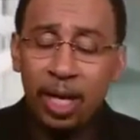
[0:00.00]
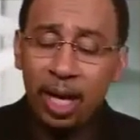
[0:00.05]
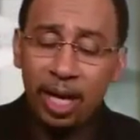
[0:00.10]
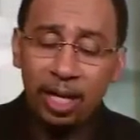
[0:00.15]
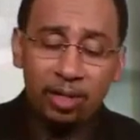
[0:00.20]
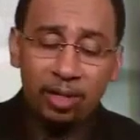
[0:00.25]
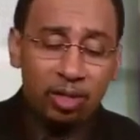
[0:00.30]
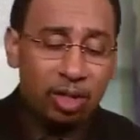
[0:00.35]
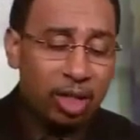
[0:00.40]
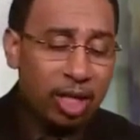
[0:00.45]

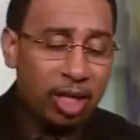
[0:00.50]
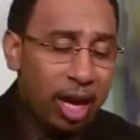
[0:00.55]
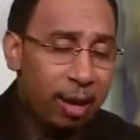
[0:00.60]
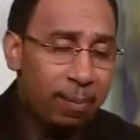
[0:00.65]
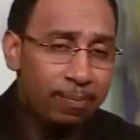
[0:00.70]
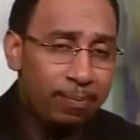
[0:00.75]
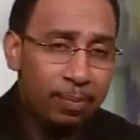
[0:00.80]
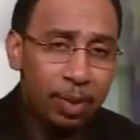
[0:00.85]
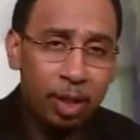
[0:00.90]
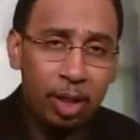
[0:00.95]
And
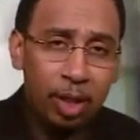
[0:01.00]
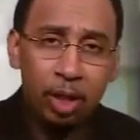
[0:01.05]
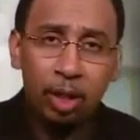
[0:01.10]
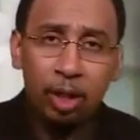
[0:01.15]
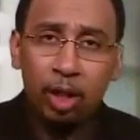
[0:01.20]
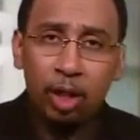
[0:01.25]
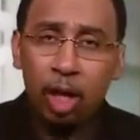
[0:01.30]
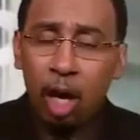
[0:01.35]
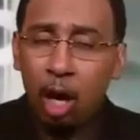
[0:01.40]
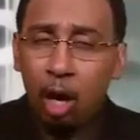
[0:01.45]
Skip,
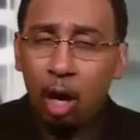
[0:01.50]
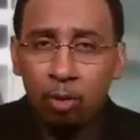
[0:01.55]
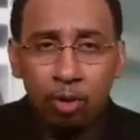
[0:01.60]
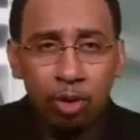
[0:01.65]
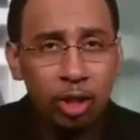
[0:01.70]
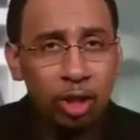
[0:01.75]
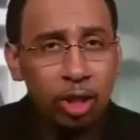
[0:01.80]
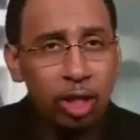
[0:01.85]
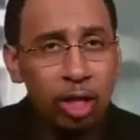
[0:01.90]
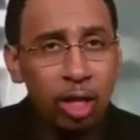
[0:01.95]

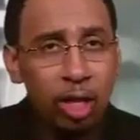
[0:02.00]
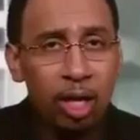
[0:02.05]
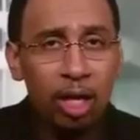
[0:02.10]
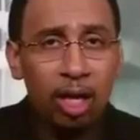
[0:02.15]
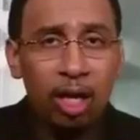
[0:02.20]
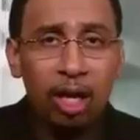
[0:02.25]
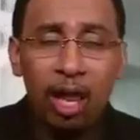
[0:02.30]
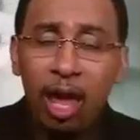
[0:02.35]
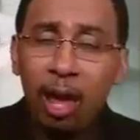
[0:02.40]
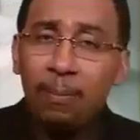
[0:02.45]
Coach,
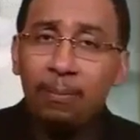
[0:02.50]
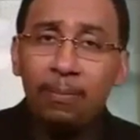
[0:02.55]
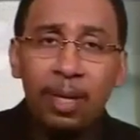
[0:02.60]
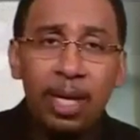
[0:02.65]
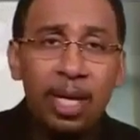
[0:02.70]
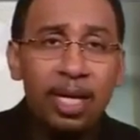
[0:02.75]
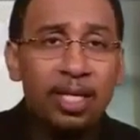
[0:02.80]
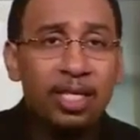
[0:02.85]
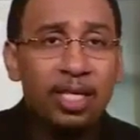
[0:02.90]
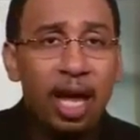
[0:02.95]
let
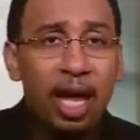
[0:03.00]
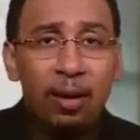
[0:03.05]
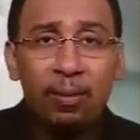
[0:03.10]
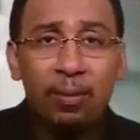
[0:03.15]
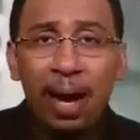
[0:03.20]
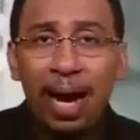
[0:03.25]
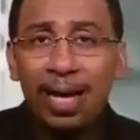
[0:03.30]
me say